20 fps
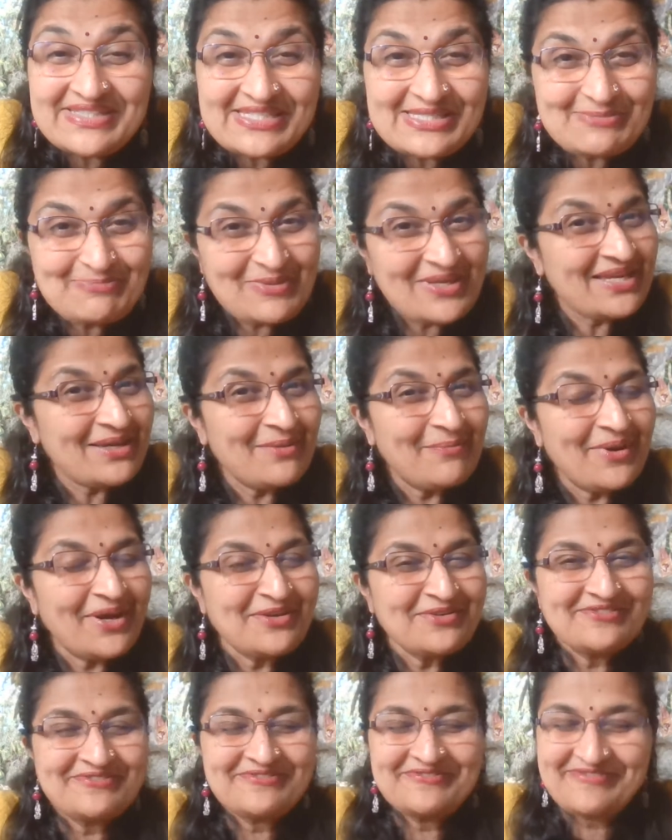speak
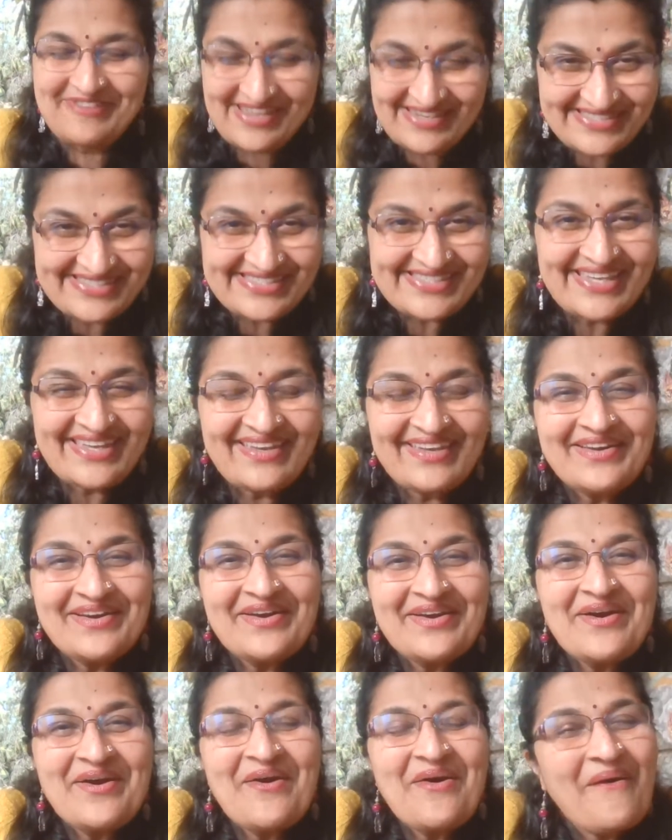about, fencing,
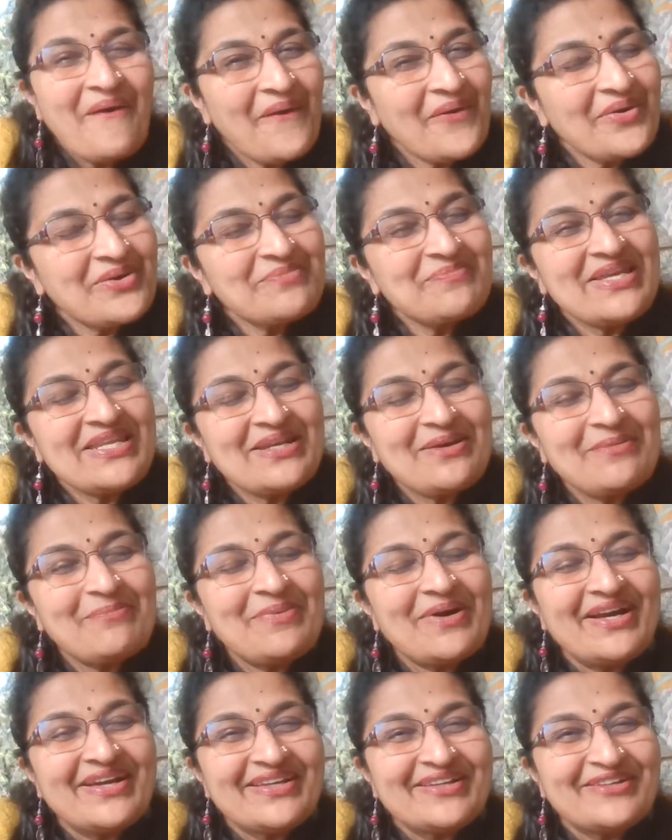or
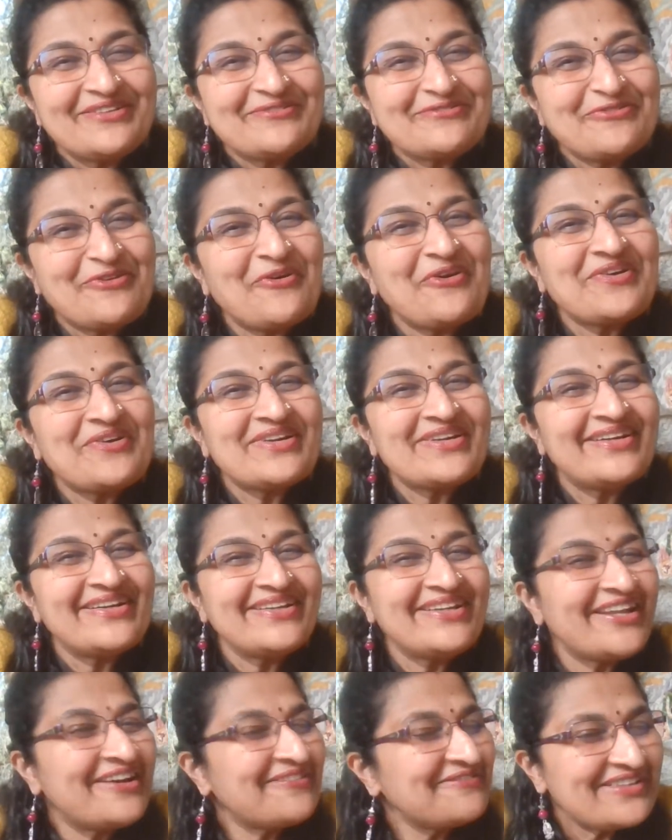Mirabai for her
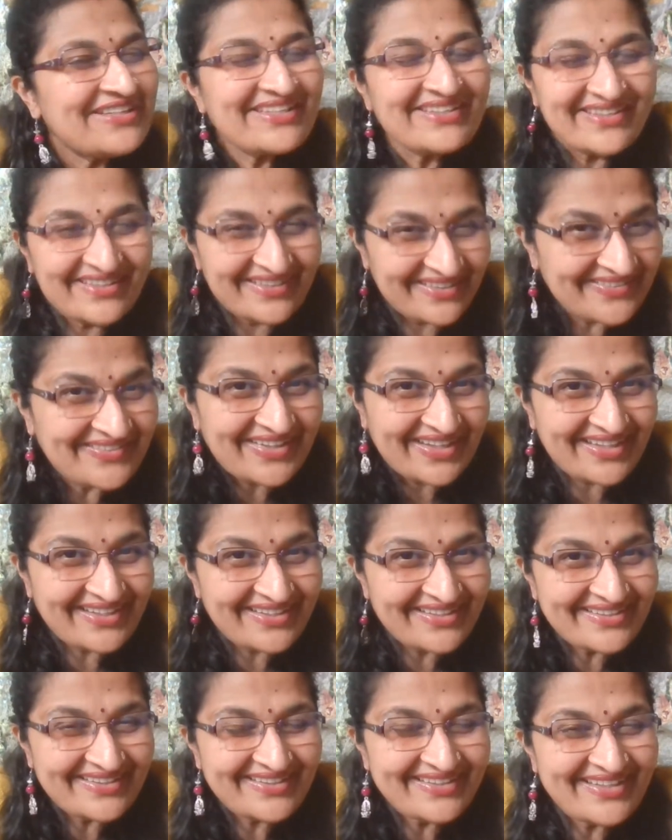lovely
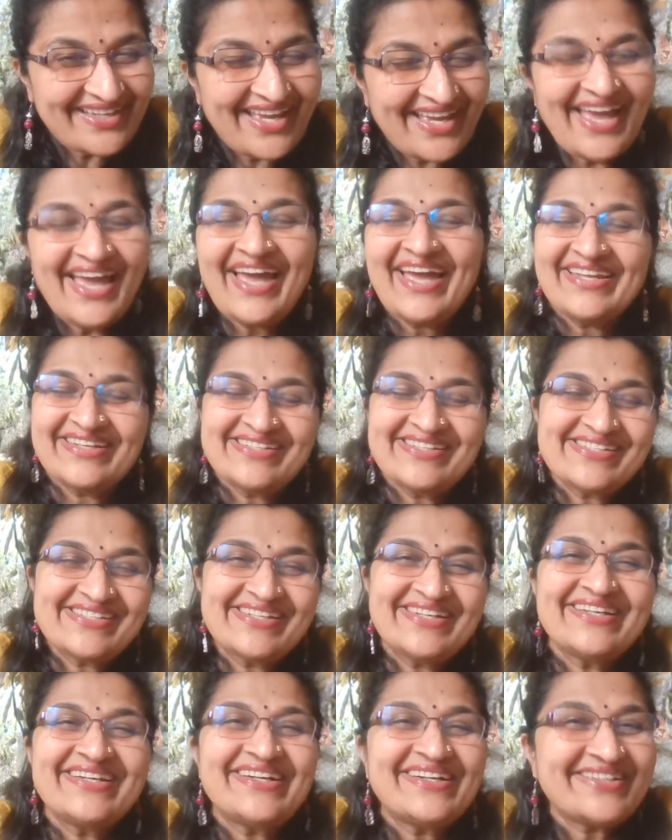earring and
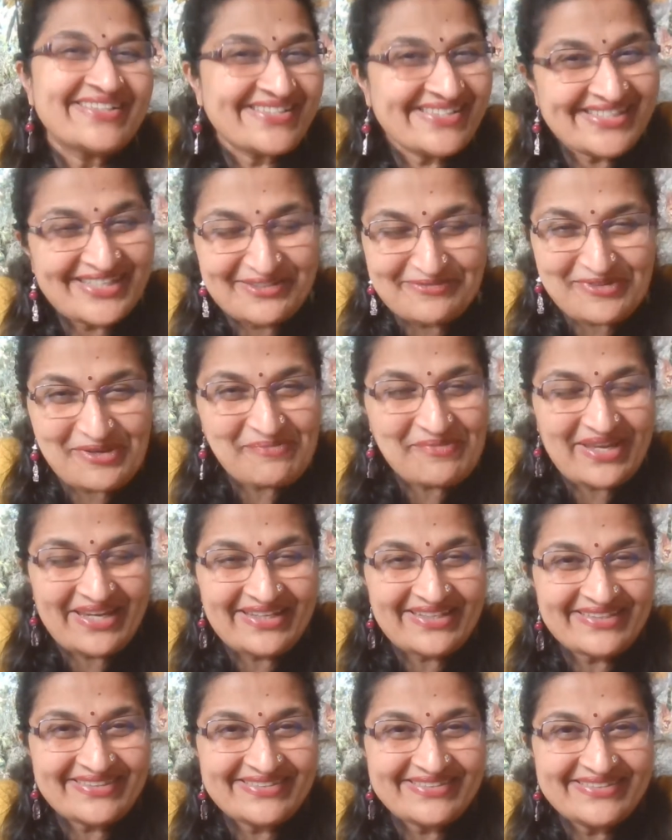her silver
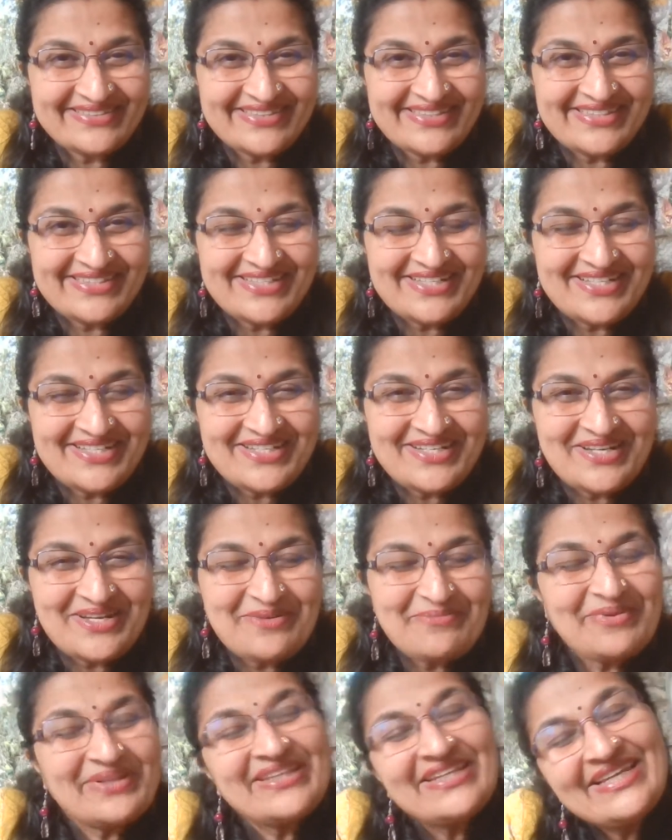medal.
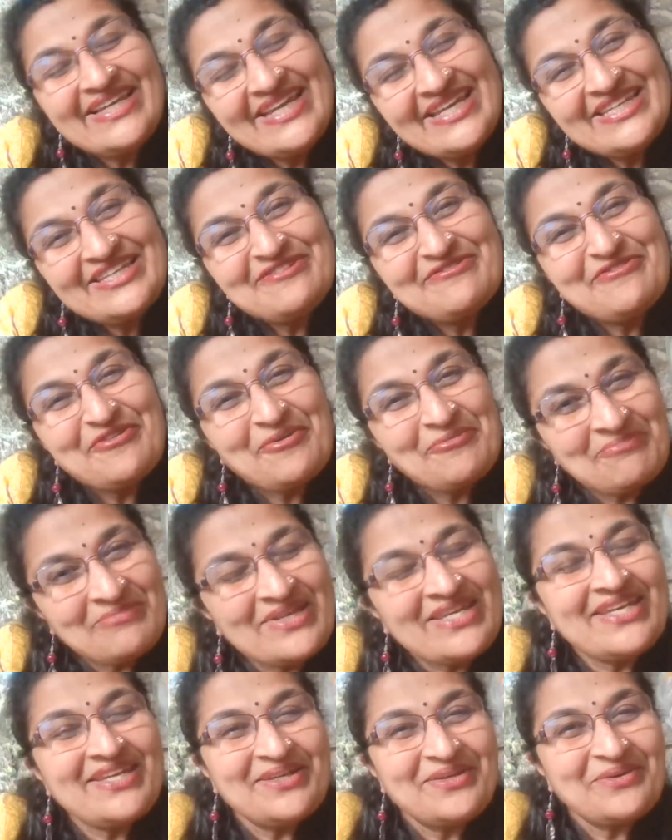But the lady for
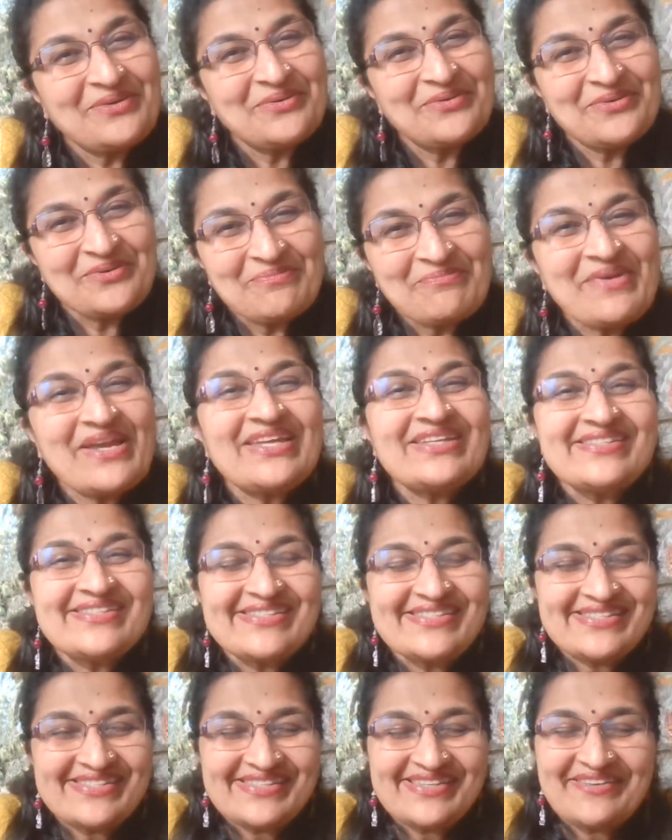me who
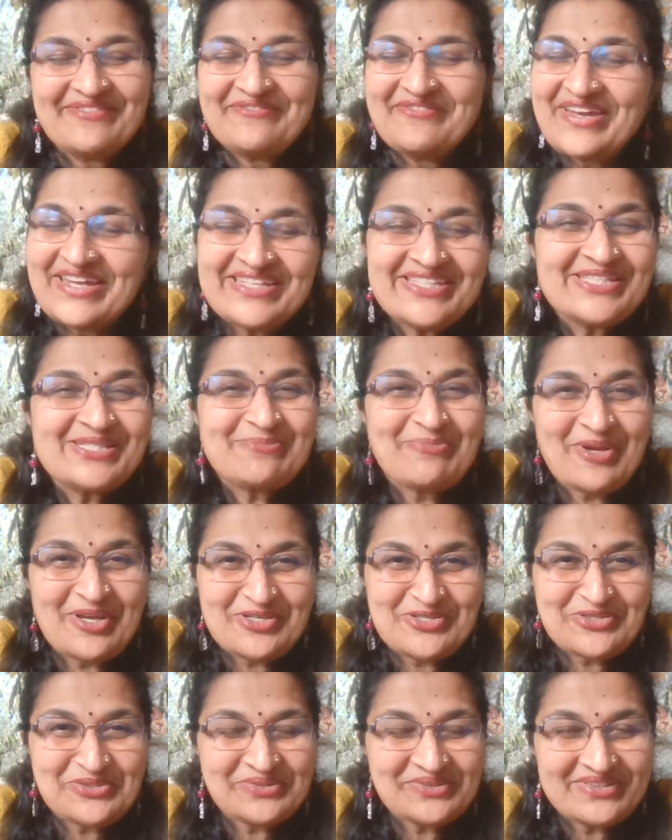remains very
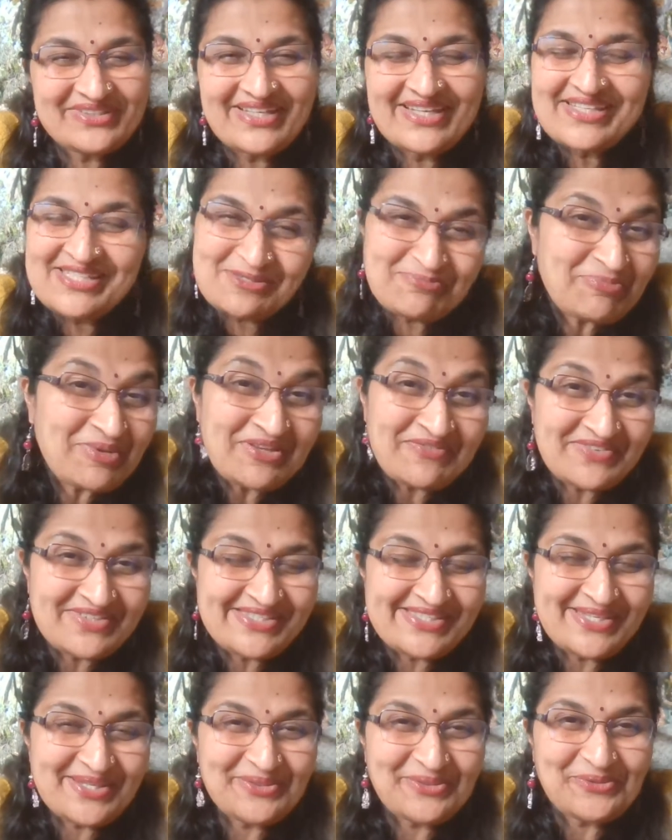special is PV
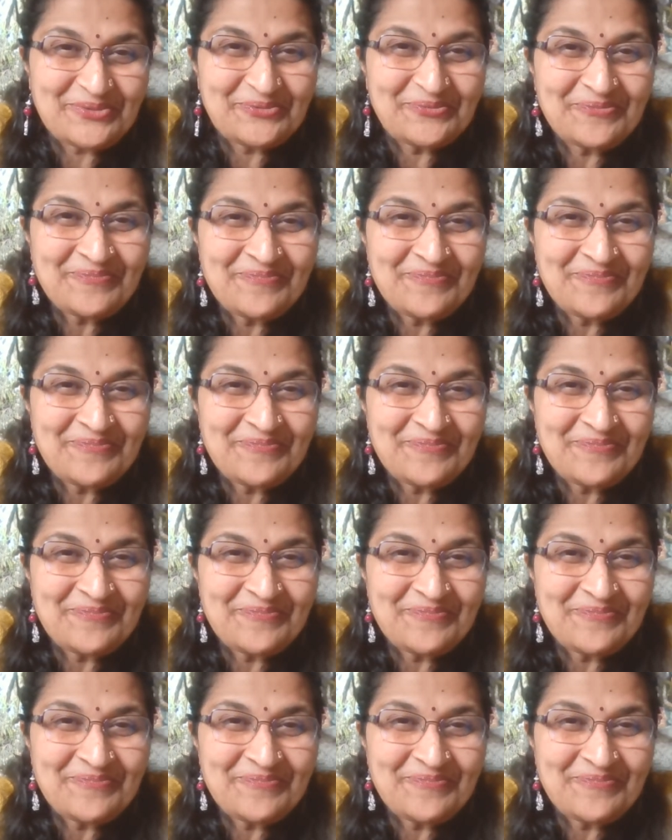Sindhu.